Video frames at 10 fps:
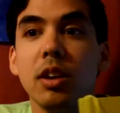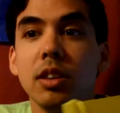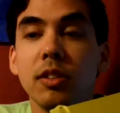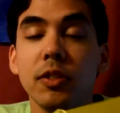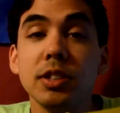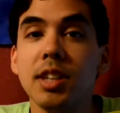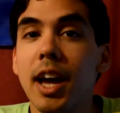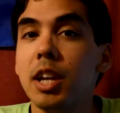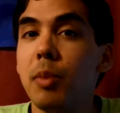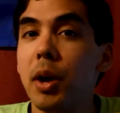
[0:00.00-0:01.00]
The first
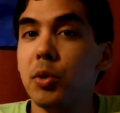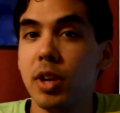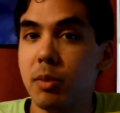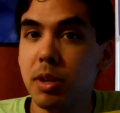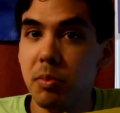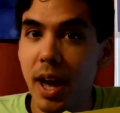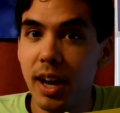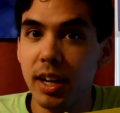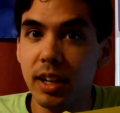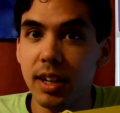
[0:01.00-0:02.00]
item I would recommend
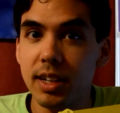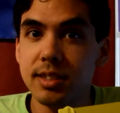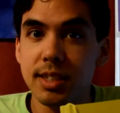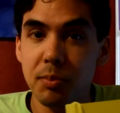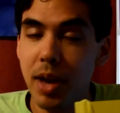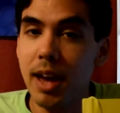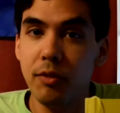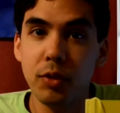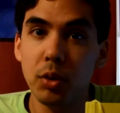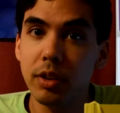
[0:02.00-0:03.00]
packing is a
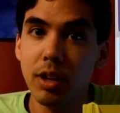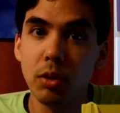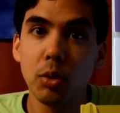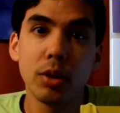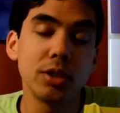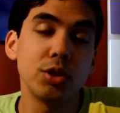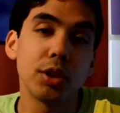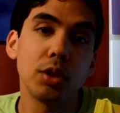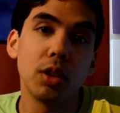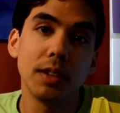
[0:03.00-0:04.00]
Padfolio or
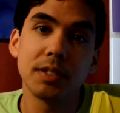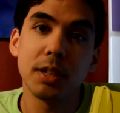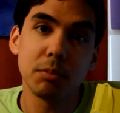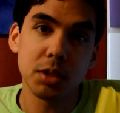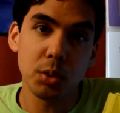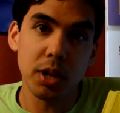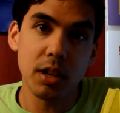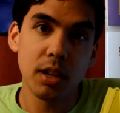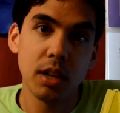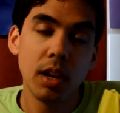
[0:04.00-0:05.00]
journal of some sort.
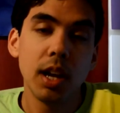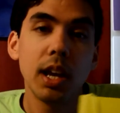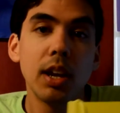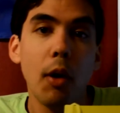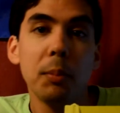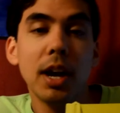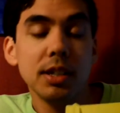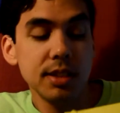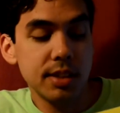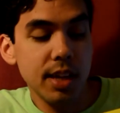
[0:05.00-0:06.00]
Now, I'm not
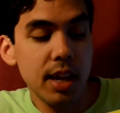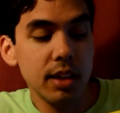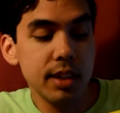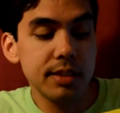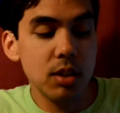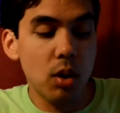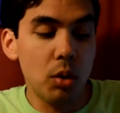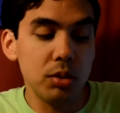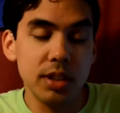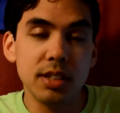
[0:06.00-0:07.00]
just saying this
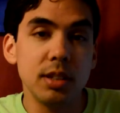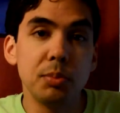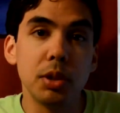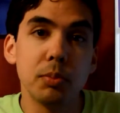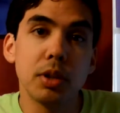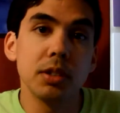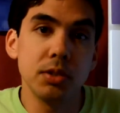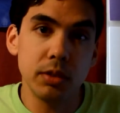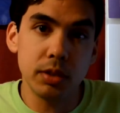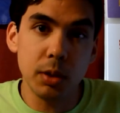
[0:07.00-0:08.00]
only to put
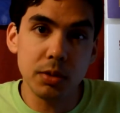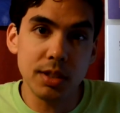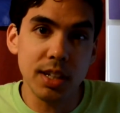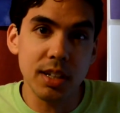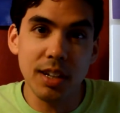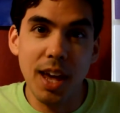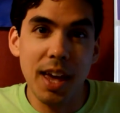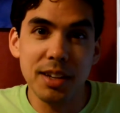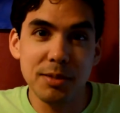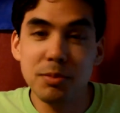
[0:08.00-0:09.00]
personal notes in
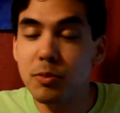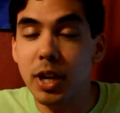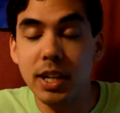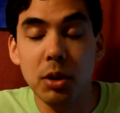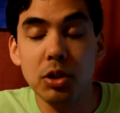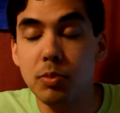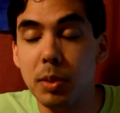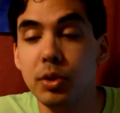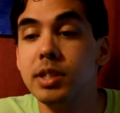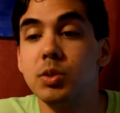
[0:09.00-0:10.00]
and write down good
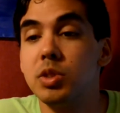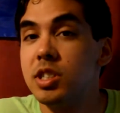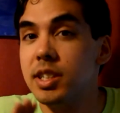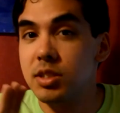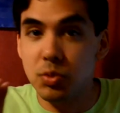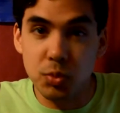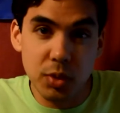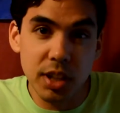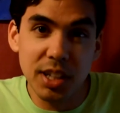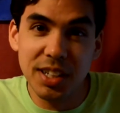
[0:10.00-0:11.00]
memories, which is
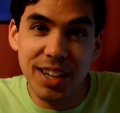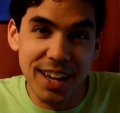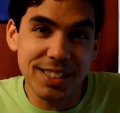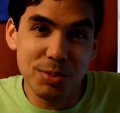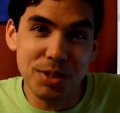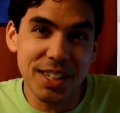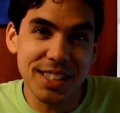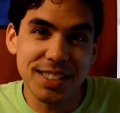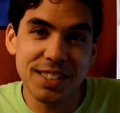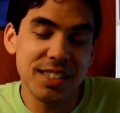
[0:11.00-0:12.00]
really nice
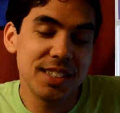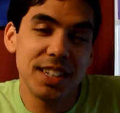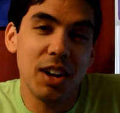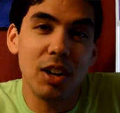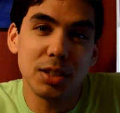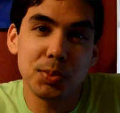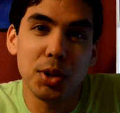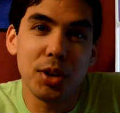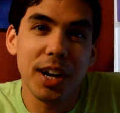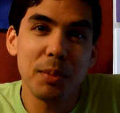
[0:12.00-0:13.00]
because the Disney College
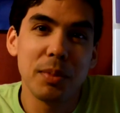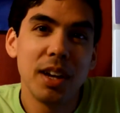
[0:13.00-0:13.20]
program,